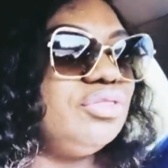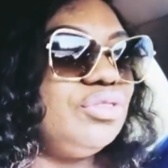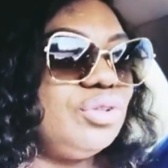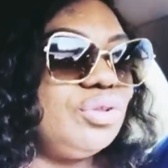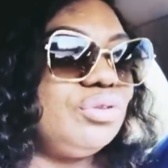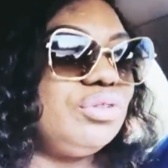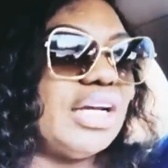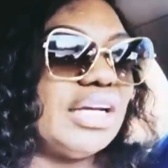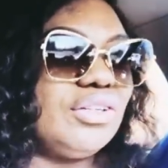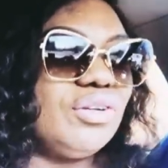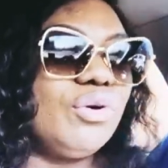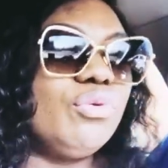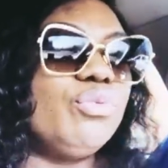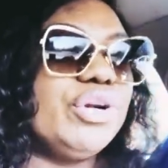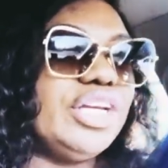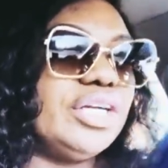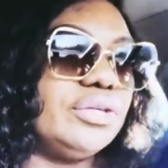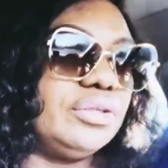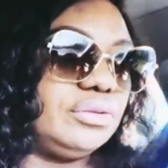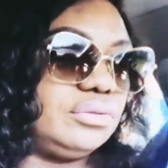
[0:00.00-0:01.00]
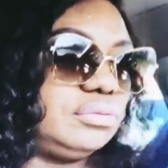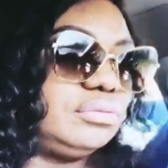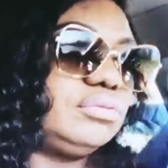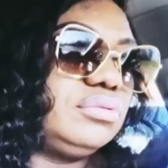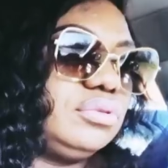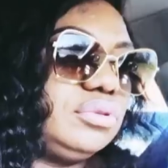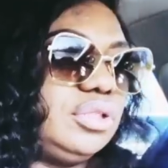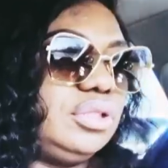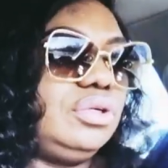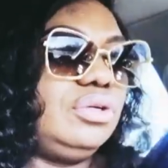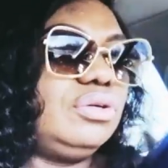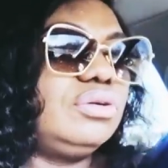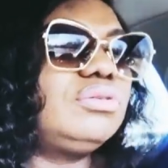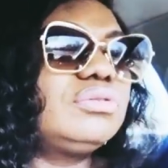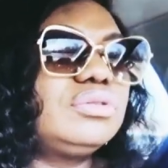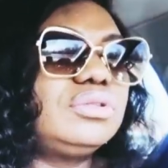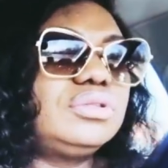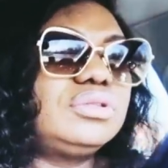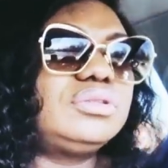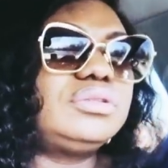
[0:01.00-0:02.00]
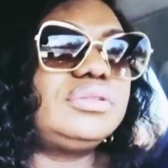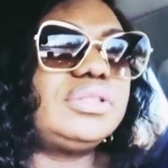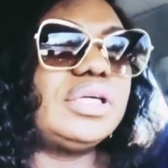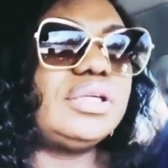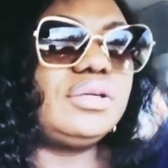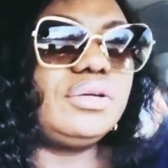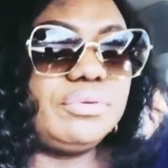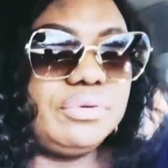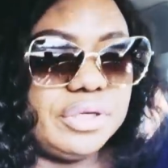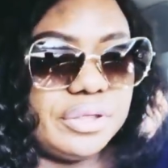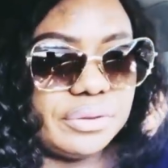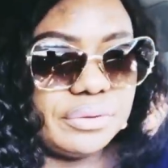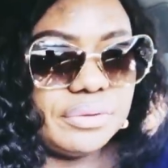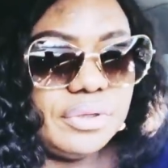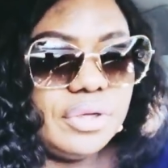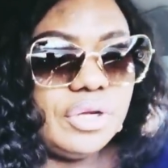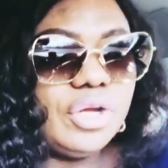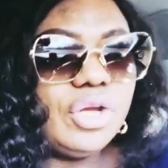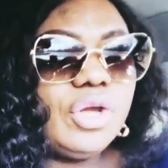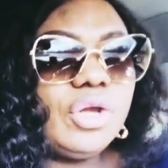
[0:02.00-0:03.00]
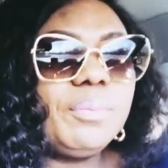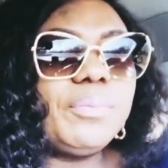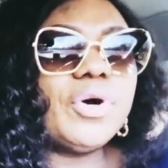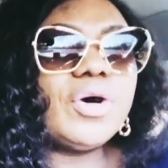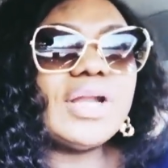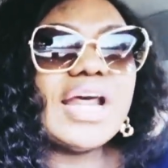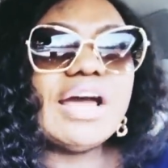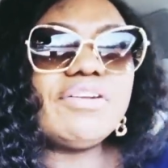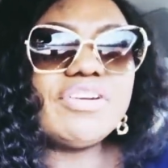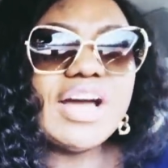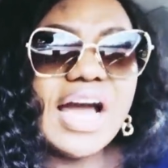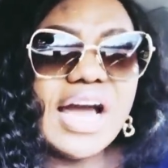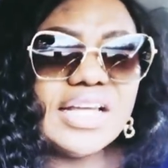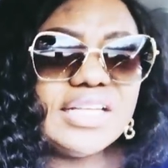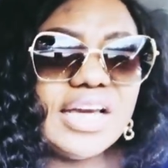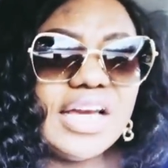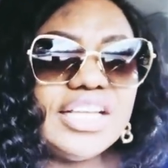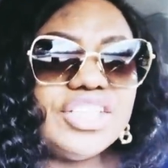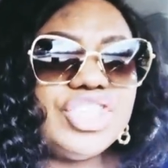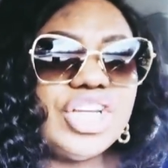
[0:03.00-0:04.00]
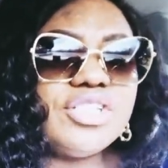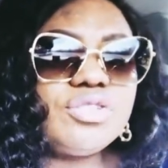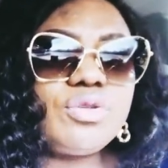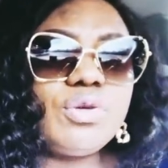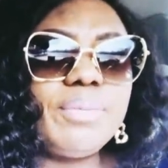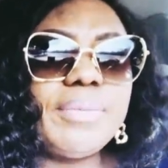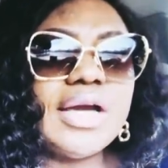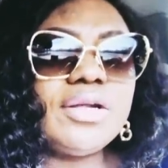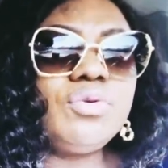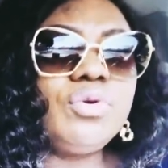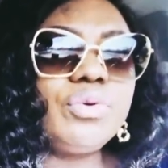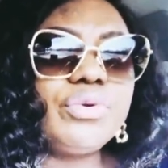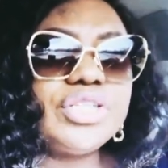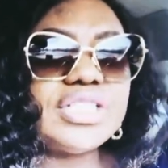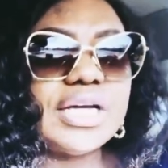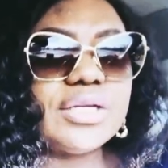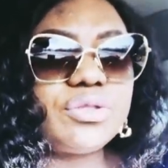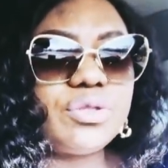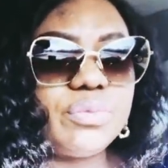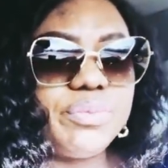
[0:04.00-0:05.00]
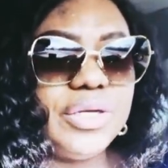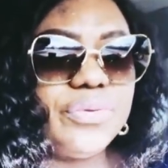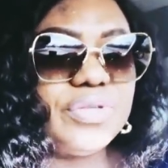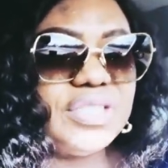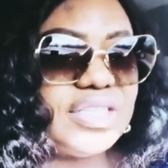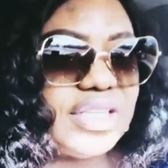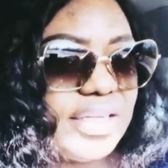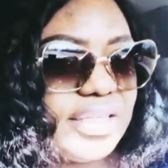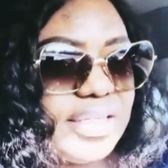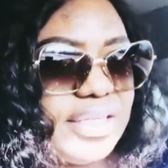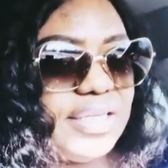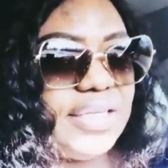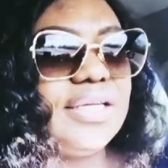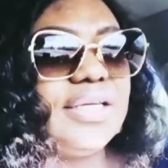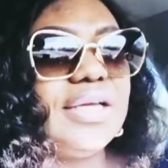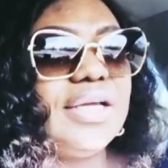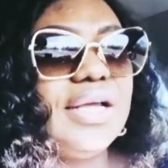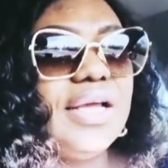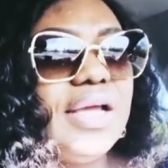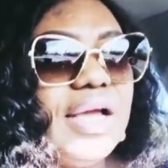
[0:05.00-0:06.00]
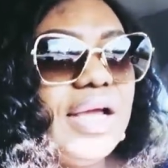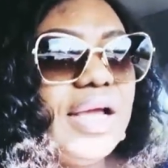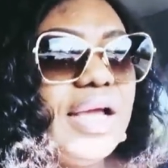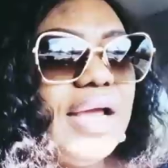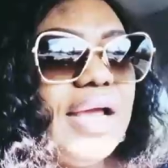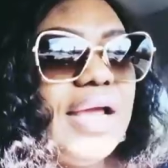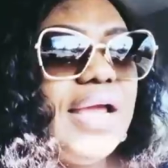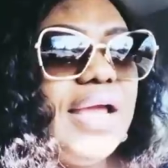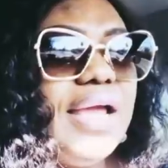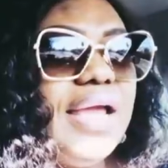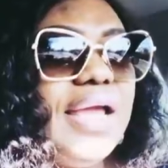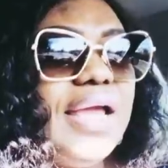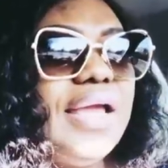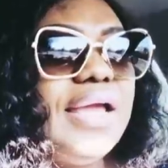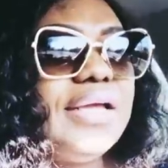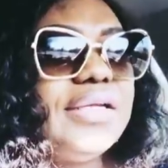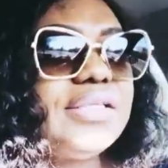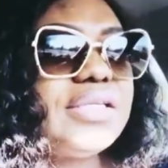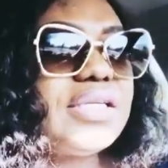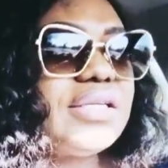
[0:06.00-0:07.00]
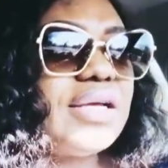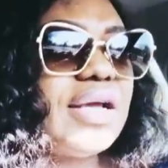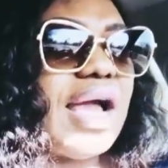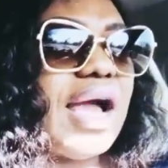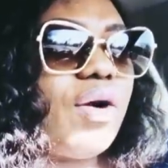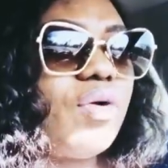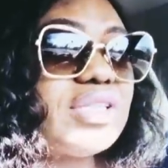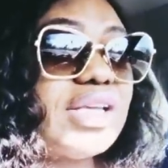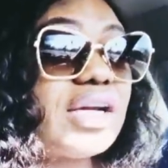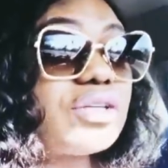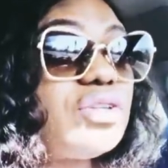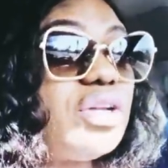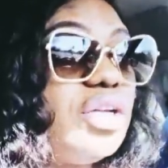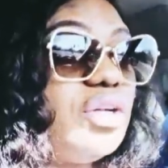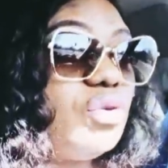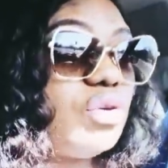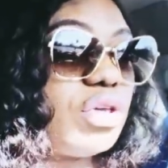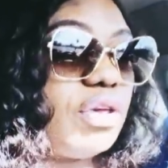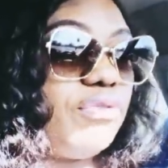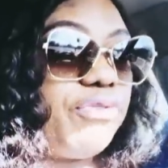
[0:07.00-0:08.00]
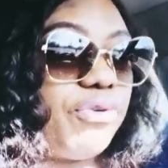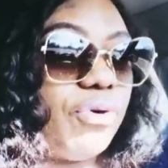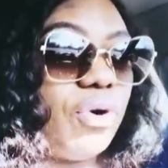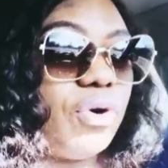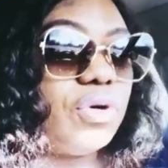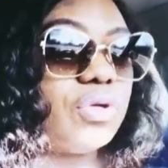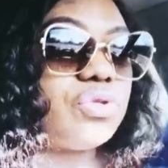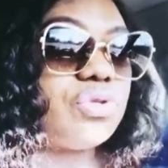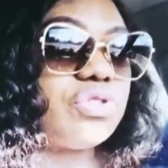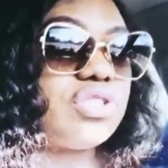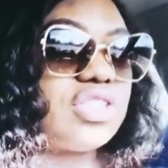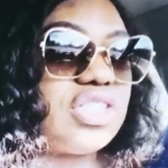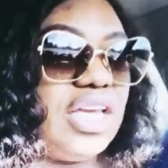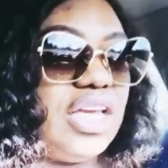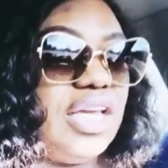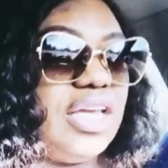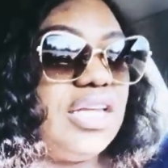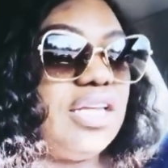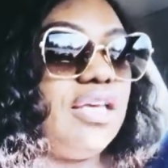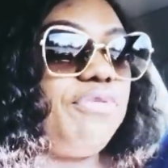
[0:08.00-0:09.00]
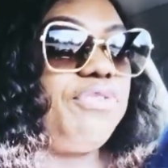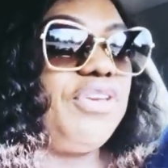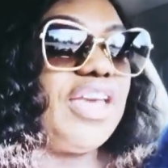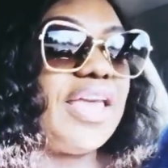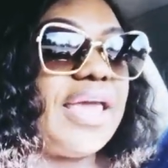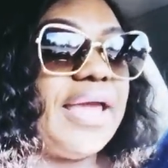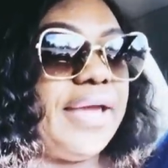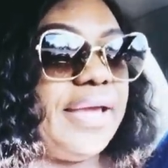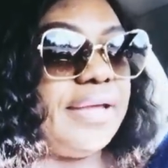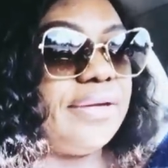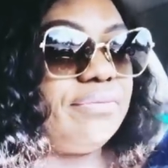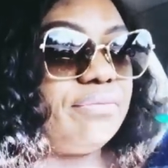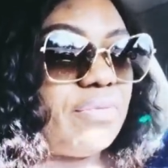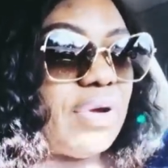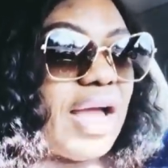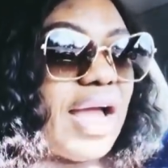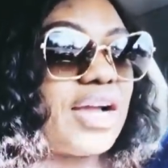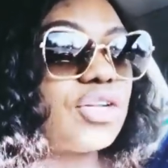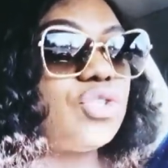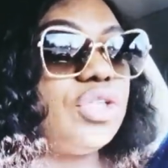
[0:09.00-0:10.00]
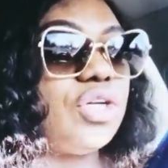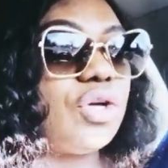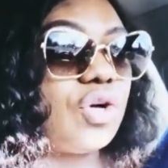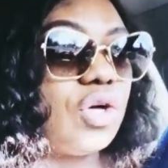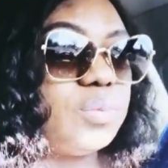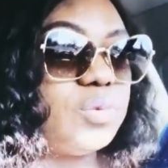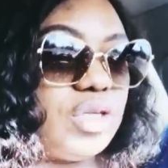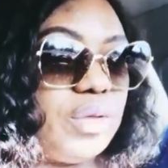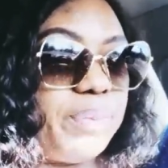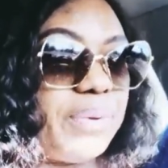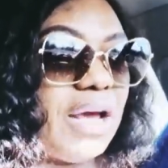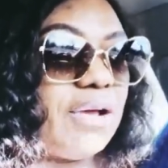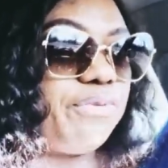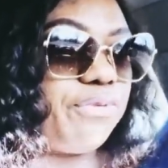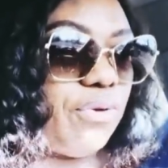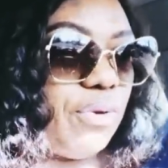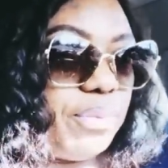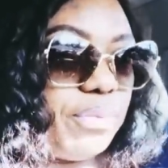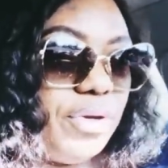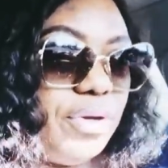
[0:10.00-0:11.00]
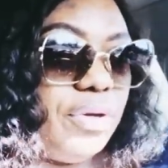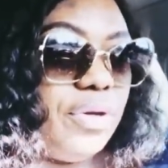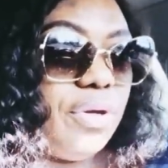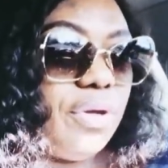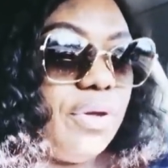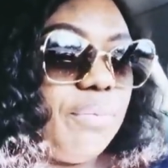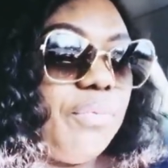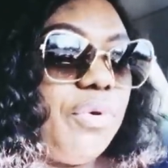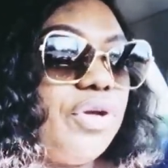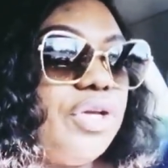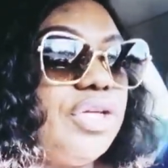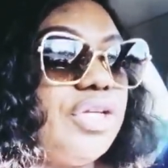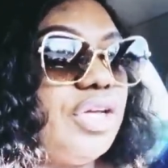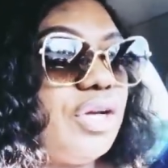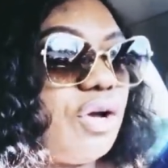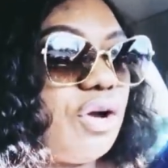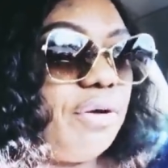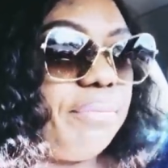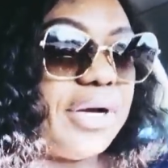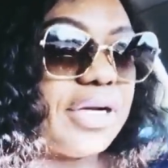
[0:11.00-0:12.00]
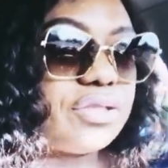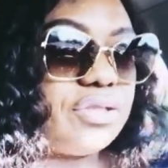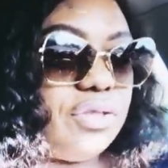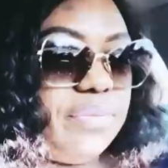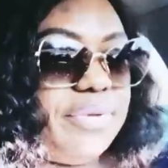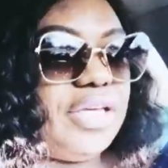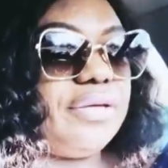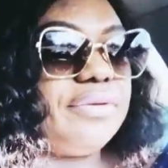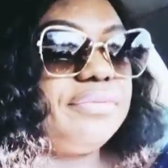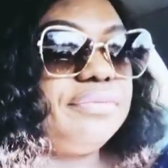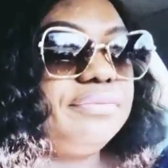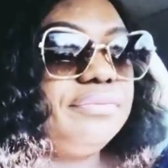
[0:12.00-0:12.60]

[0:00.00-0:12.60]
They are not real, you know, they are not real. But I've had a gentleman who reached out to me recently, and I was actually looking forward to seeing if he can actually come to the platform, but he didn't come back to me.